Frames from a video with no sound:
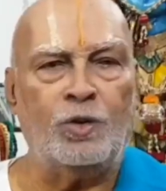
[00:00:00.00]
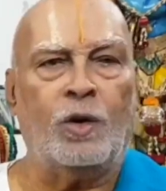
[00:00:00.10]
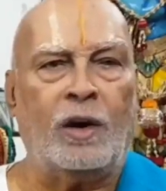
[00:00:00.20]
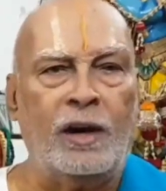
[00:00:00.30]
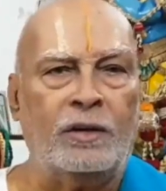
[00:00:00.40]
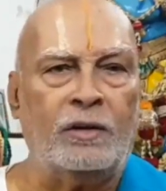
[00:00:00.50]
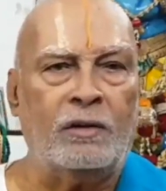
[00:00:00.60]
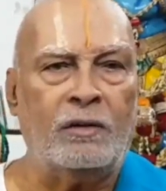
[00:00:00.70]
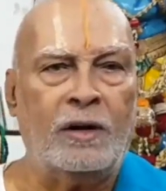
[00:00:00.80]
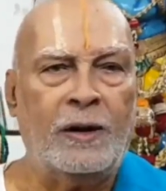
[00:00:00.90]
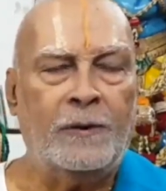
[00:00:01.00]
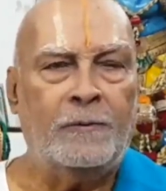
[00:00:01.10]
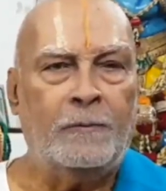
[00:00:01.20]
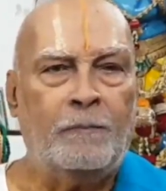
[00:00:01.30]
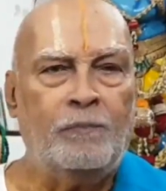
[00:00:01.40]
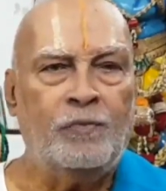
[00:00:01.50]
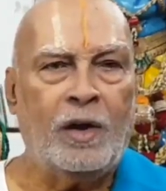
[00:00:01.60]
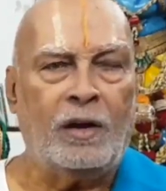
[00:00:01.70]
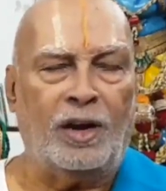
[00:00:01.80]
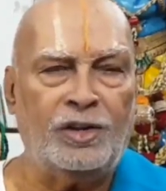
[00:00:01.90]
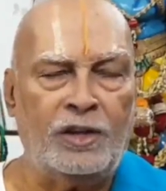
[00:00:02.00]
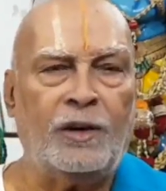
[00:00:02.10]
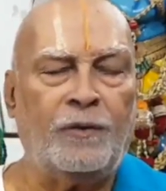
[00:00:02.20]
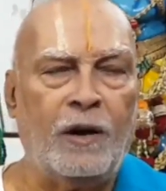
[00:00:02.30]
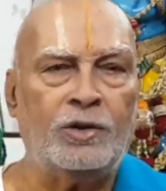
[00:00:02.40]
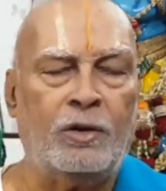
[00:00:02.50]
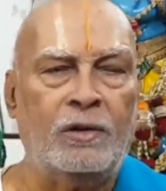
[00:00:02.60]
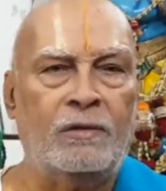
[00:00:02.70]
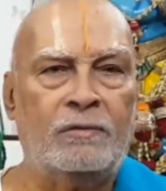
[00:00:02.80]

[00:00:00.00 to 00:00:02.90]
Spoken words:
no Christ. Christ is a falsehood.